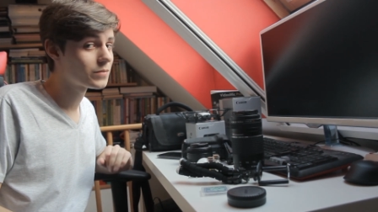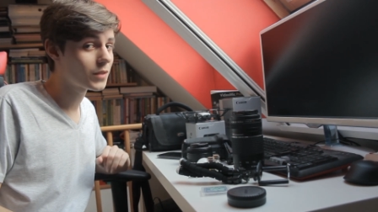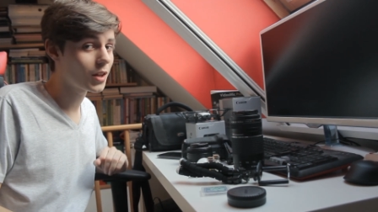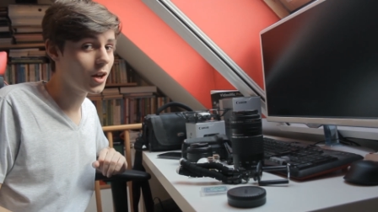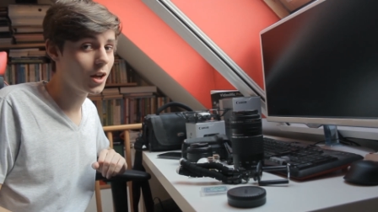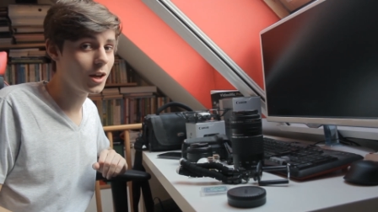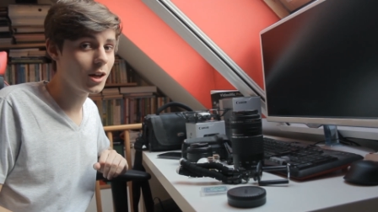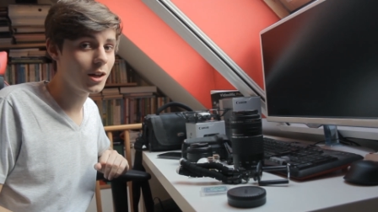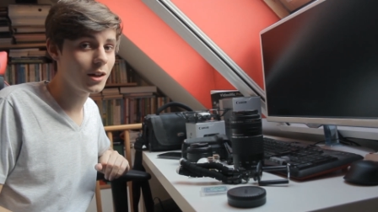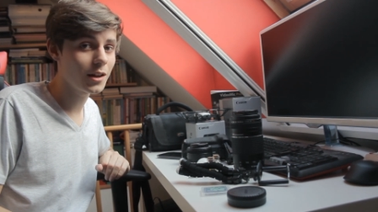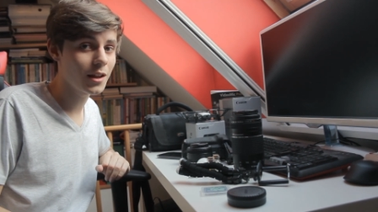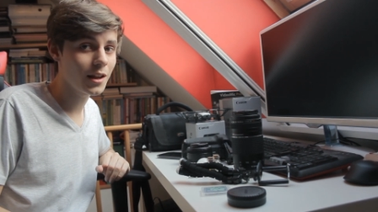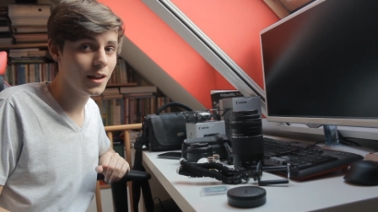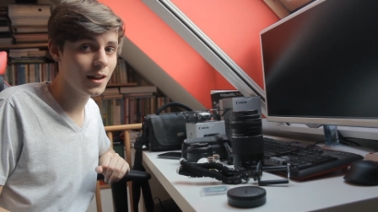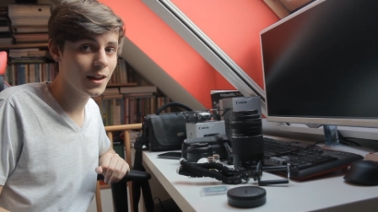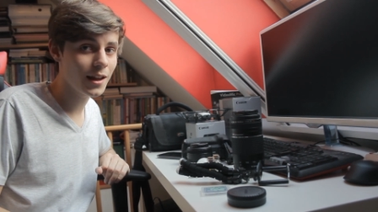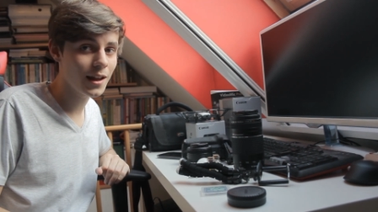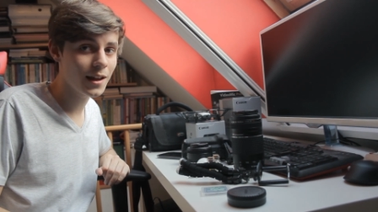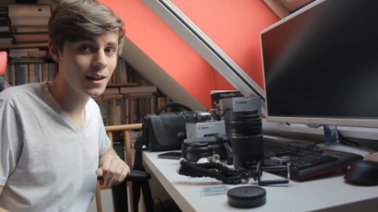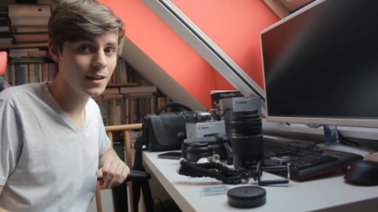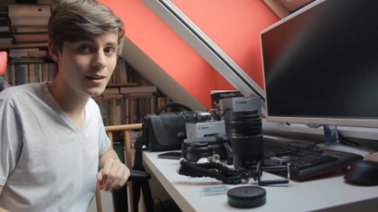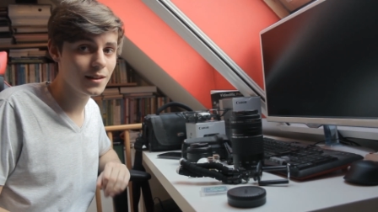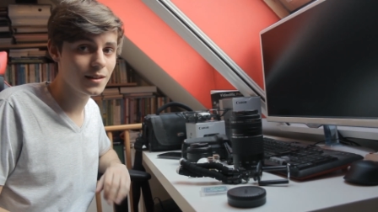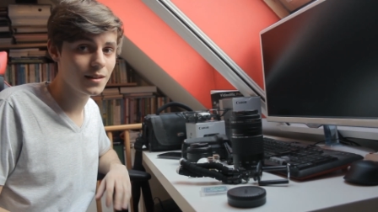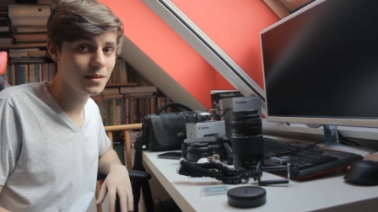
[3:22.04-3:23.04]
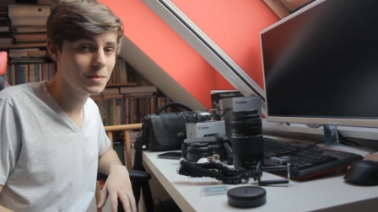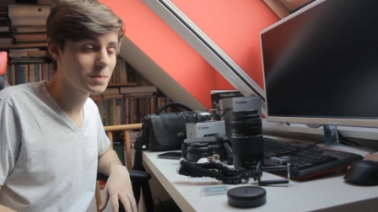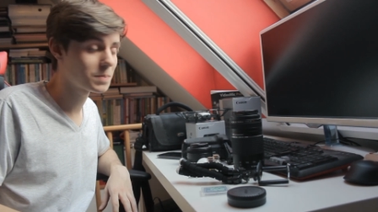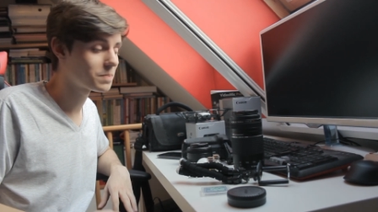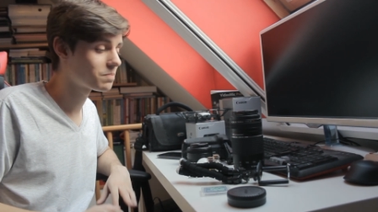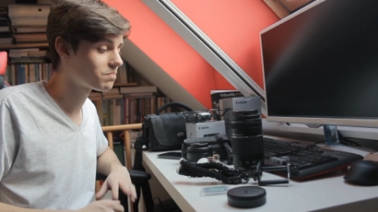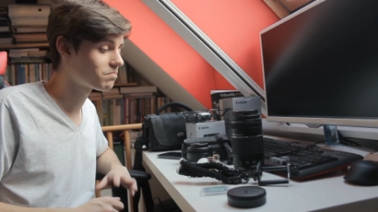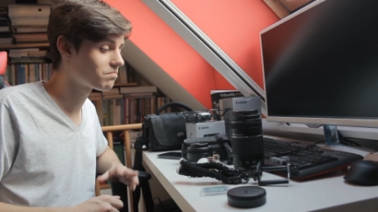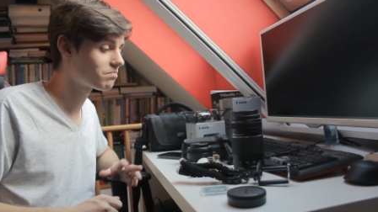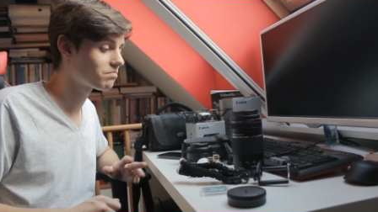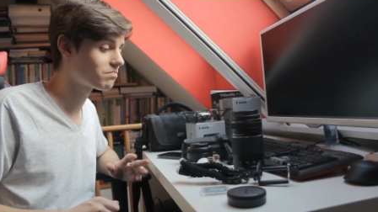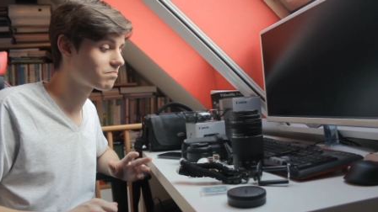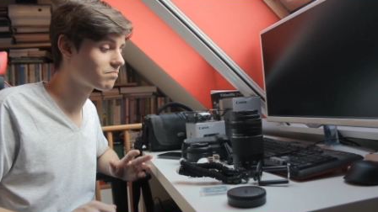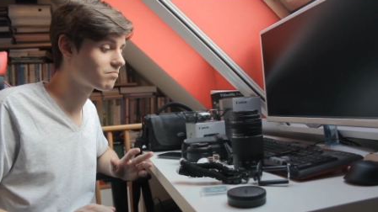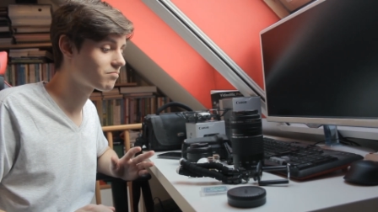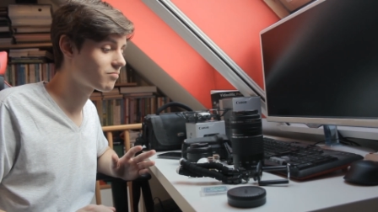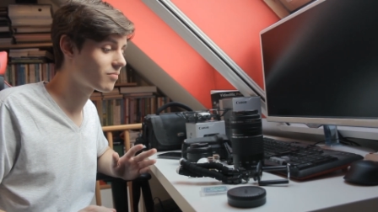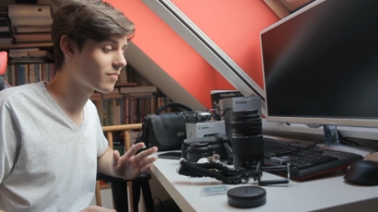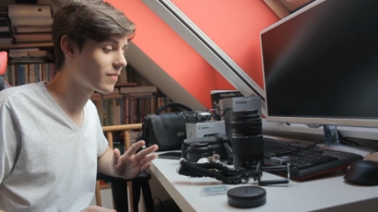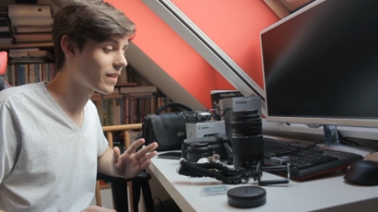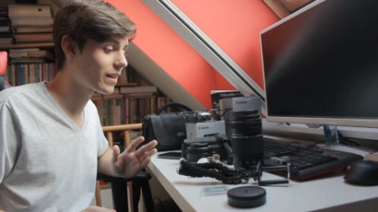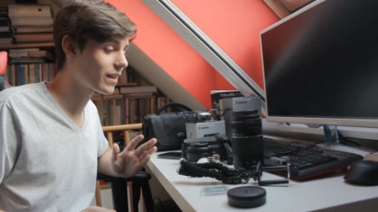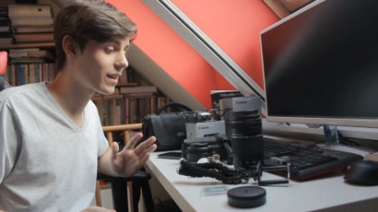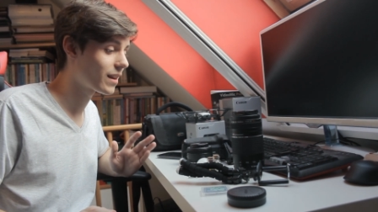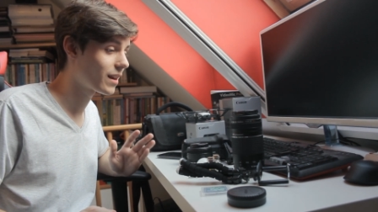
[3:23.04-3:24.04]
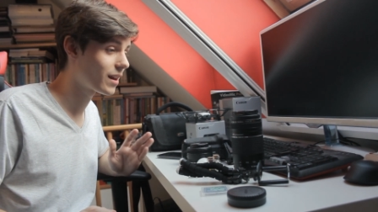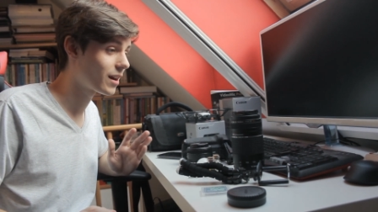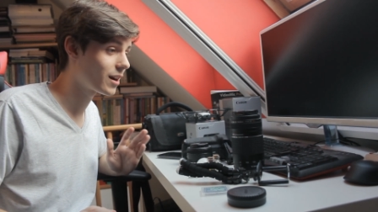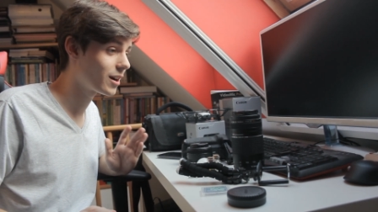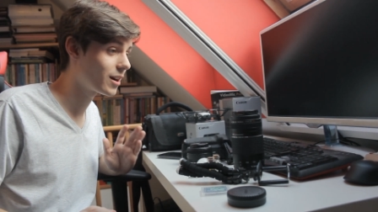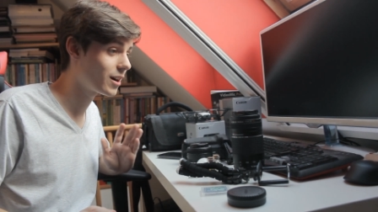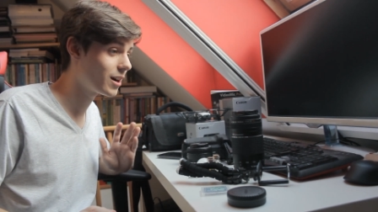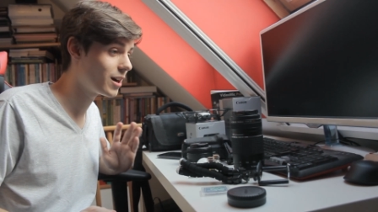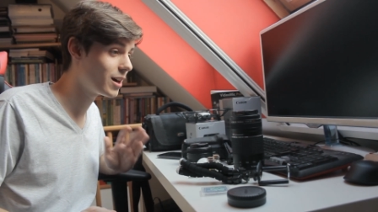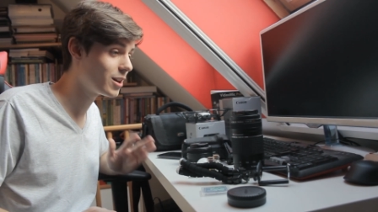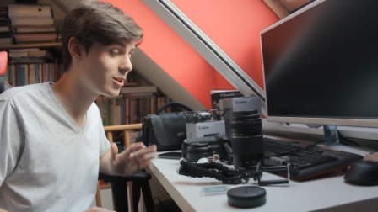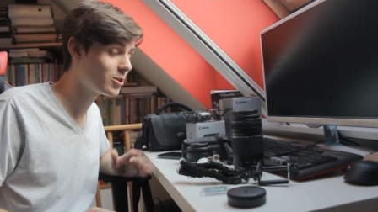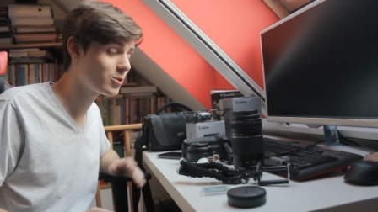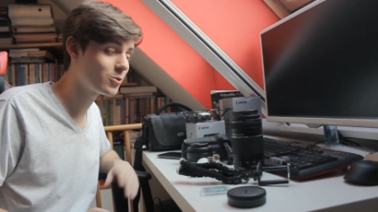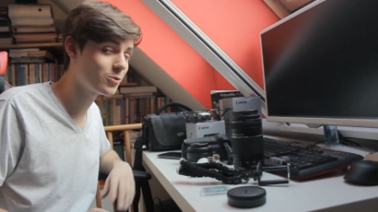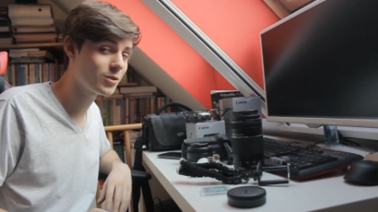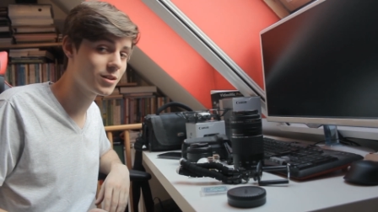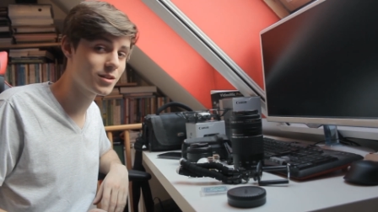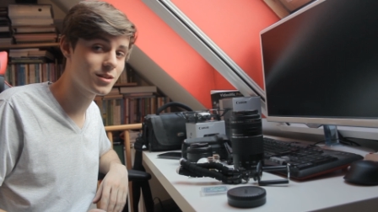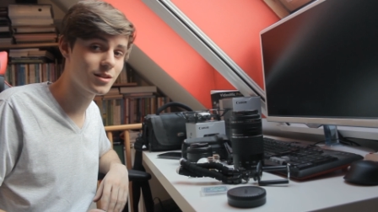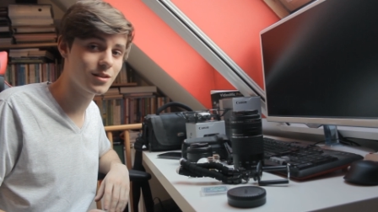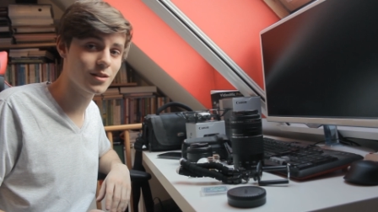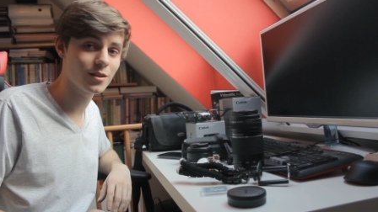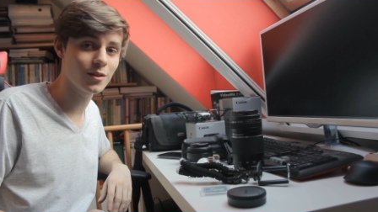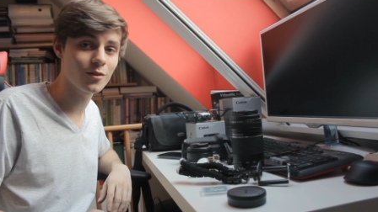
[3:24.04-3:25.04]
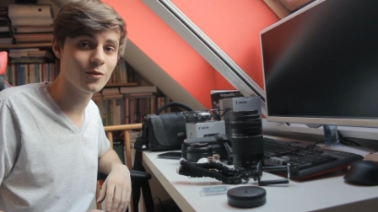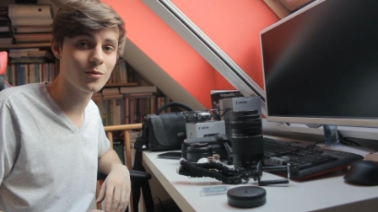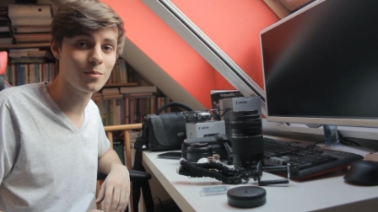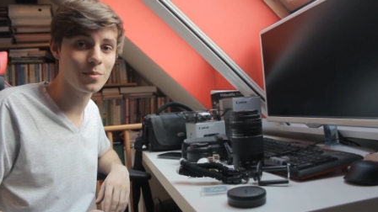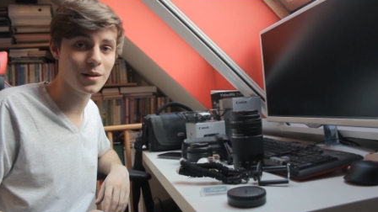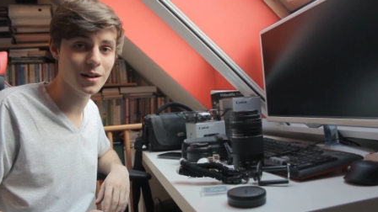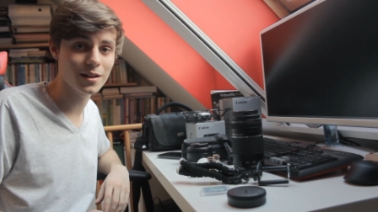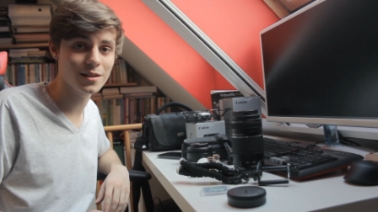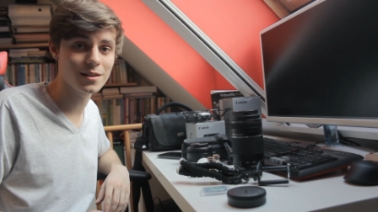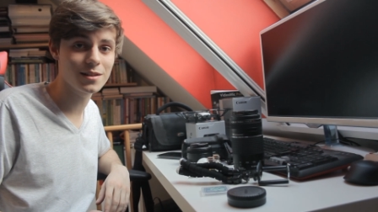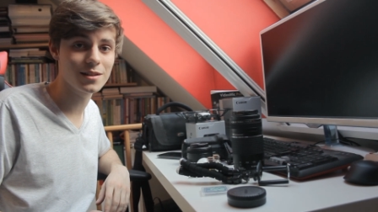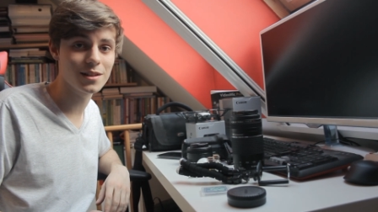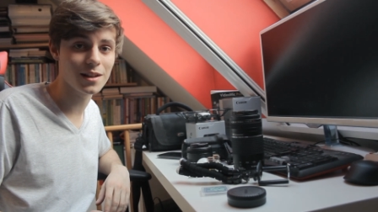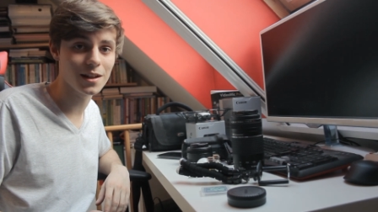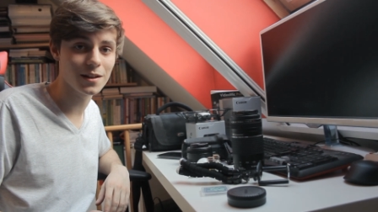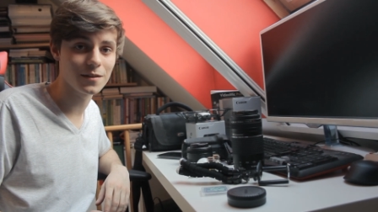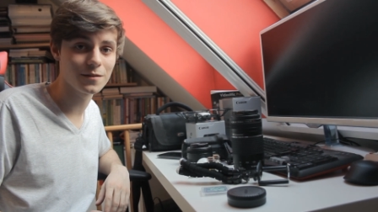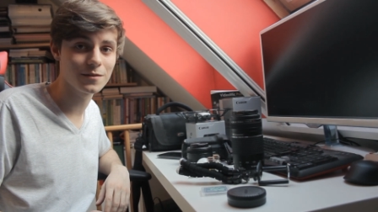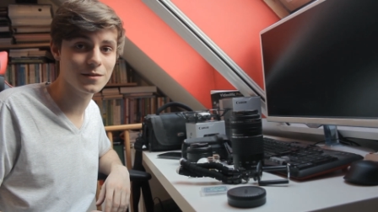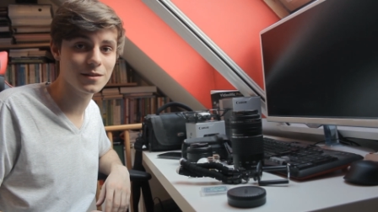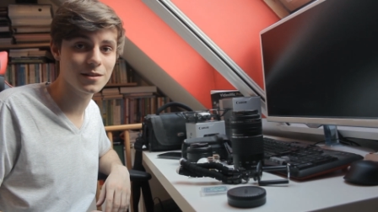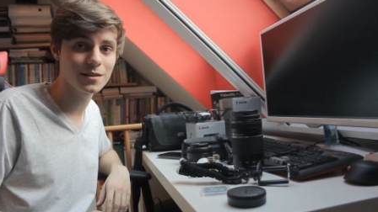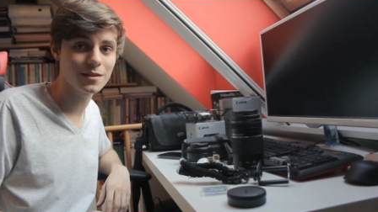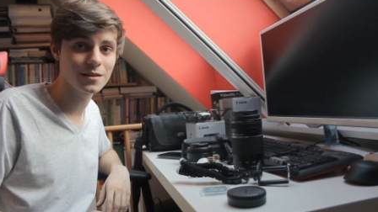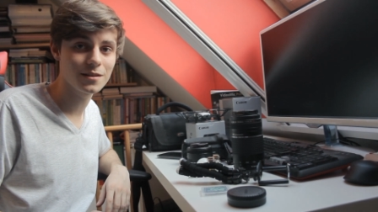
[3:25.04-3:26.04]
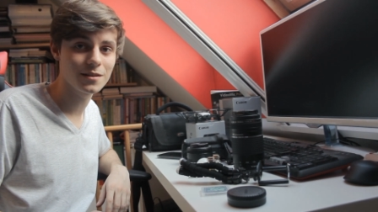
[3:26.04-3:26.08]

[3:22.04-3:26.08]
Other than that, hundreds of bucks saved.